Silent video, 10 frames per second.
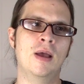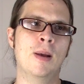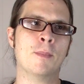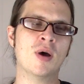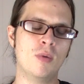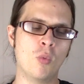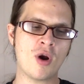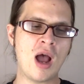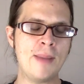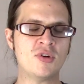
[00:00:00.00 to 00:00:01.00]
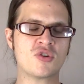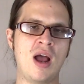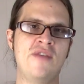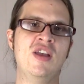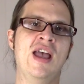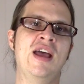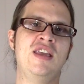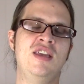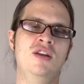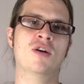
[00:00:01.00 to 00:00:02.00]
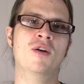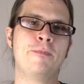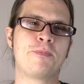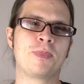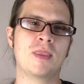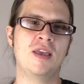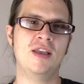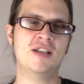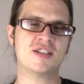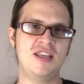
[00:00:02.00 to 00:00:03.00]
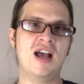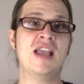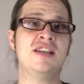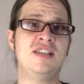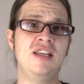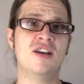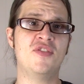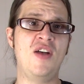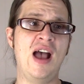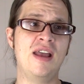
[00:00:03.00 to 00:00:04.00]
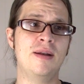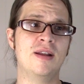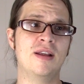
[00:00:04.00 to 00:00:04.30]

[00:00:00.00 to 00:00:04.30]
But what I'm driving at here is the idea that